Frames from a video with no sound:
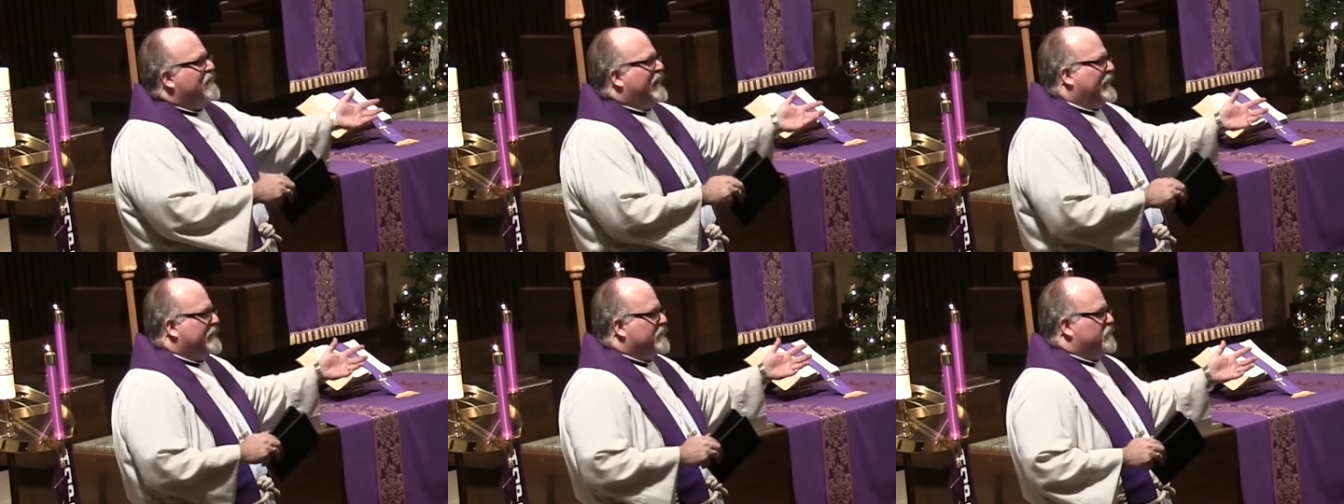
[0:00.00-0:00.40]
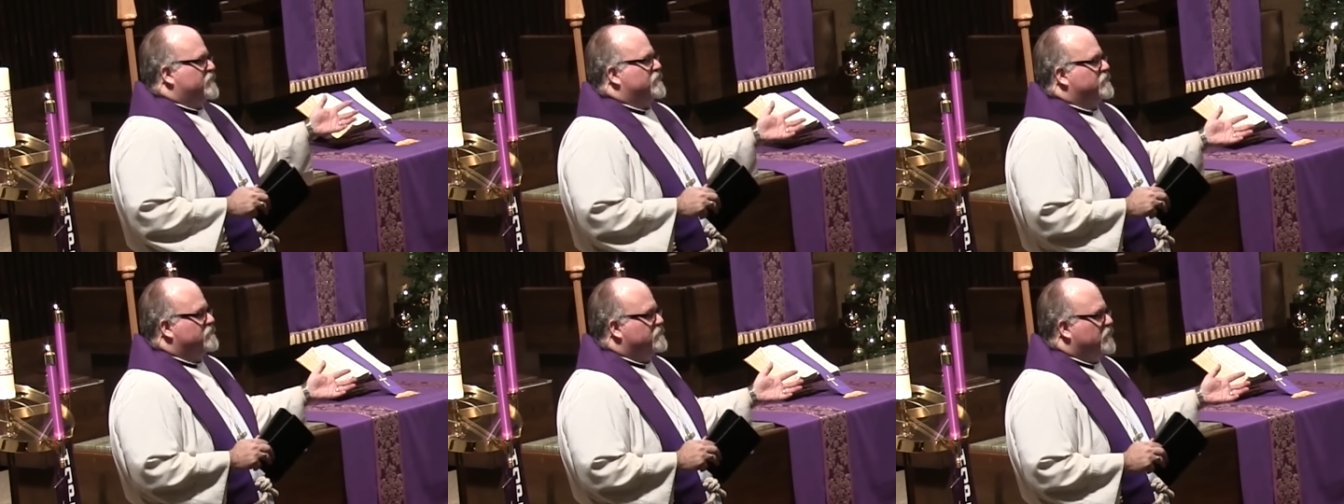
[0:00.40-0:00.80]

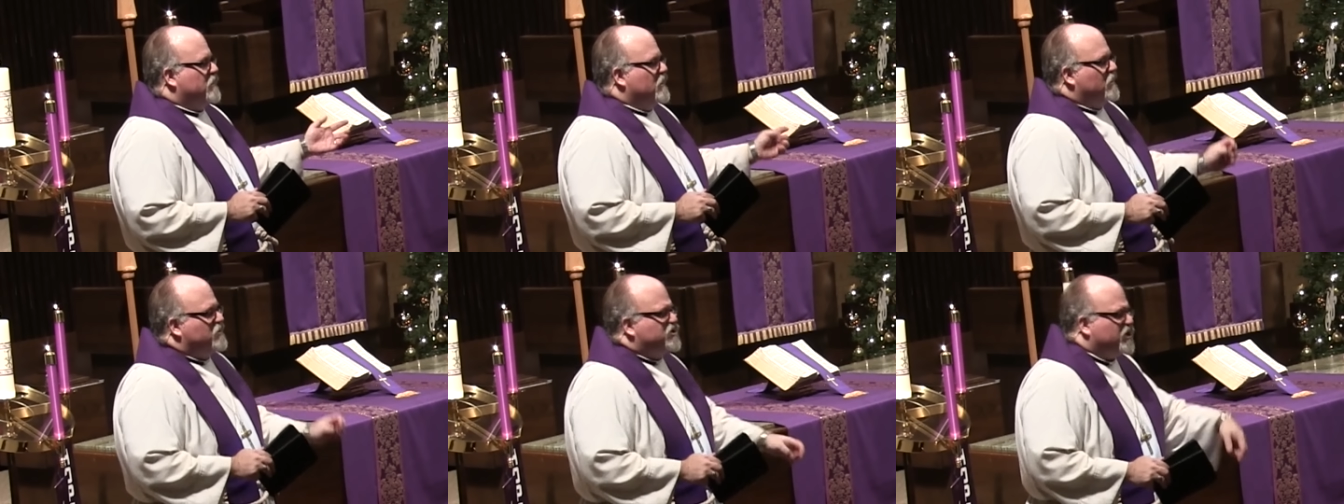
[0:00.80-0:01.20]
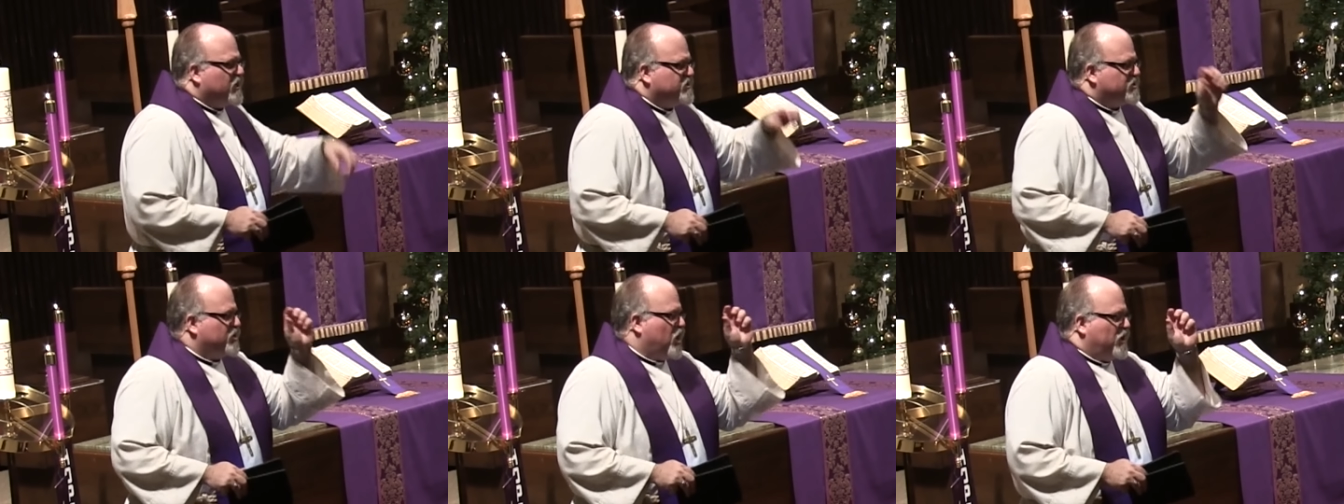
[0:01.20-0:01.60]
maiden,
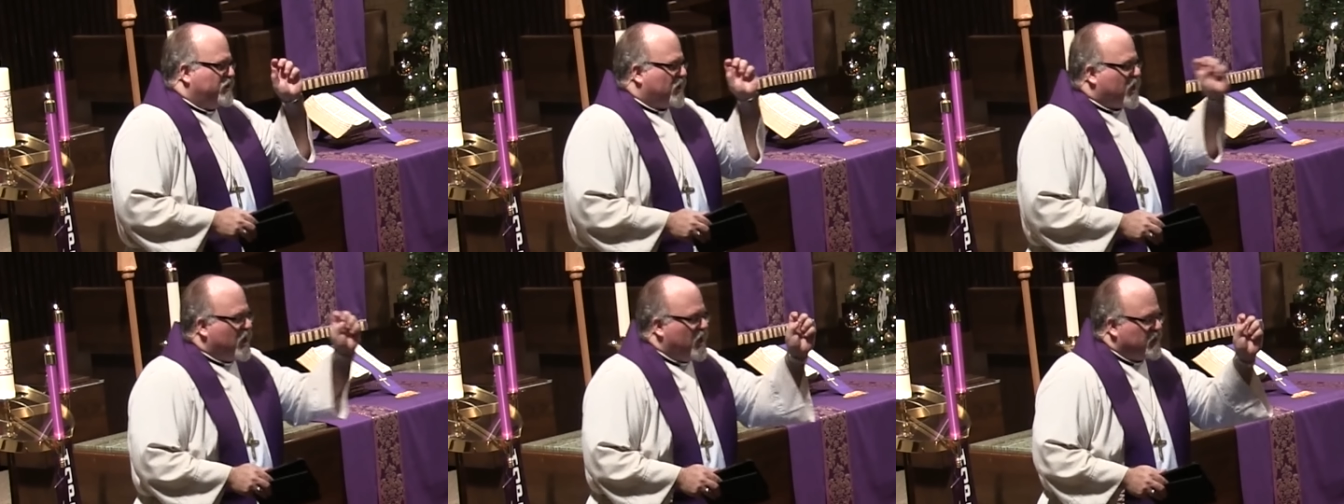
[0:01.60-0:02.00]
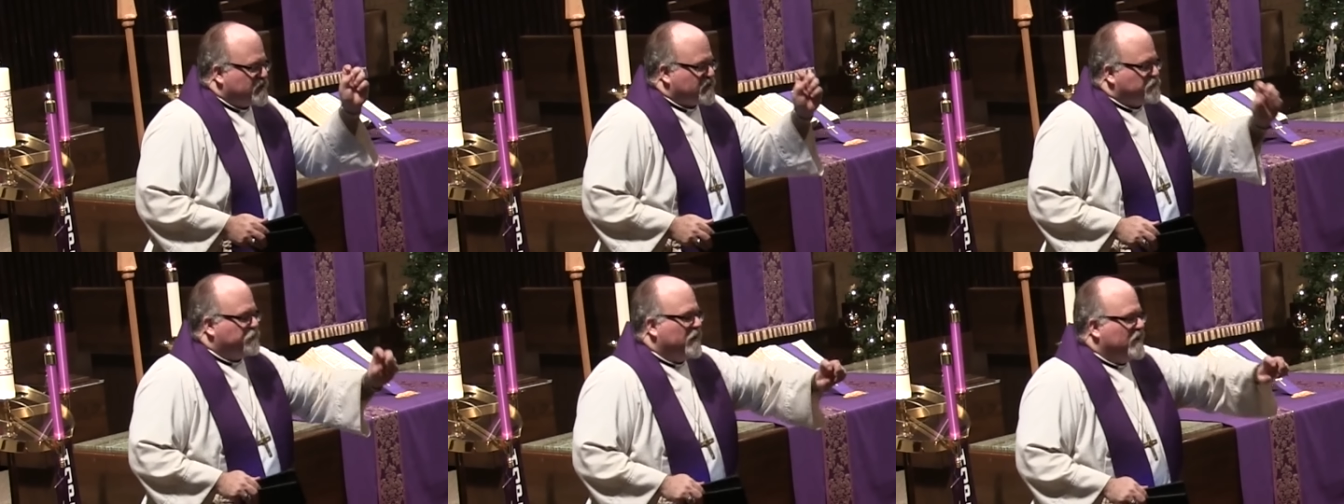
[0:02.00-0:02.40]
just on the
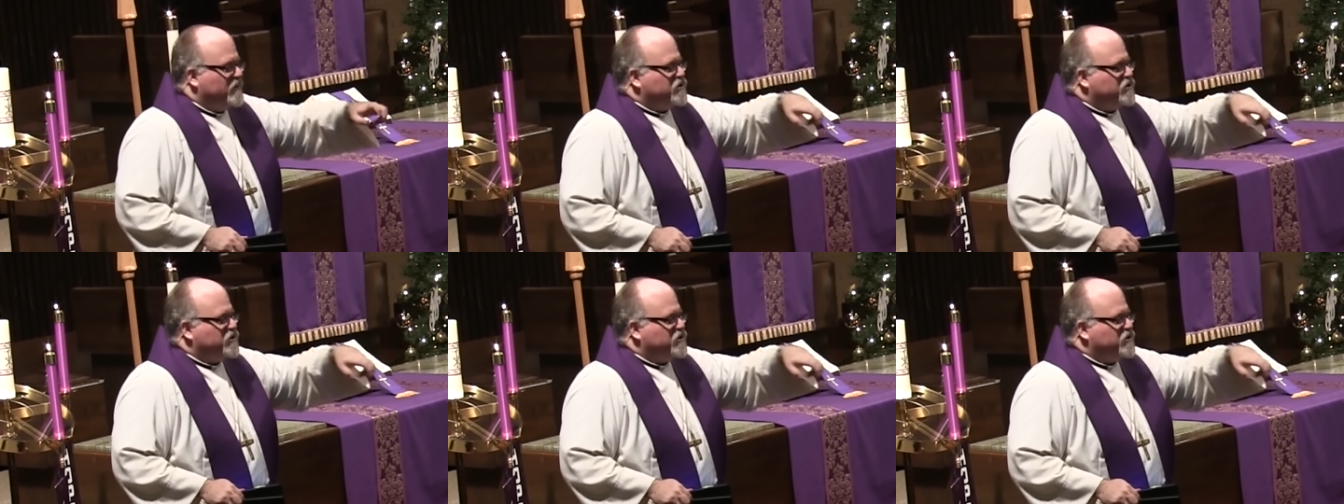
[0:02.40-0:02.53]
cusp,